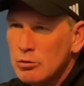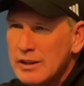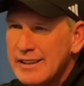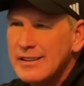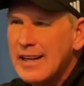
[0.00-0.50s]

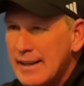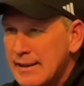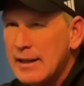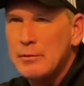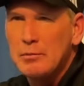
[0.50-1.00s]
get
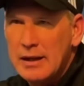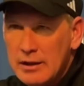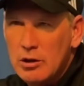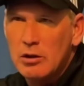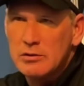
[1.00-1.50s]
lined up,
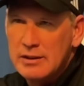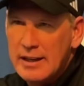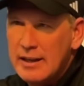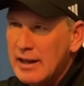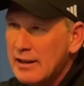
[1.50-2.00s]
bang calls and
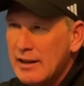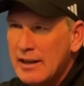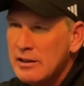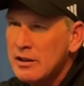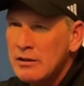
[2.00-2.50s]
that.
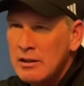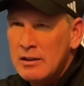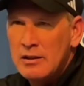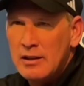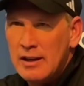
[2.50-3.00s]
I
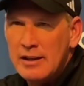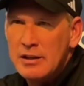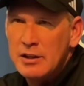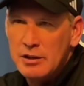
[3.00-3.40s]
didn't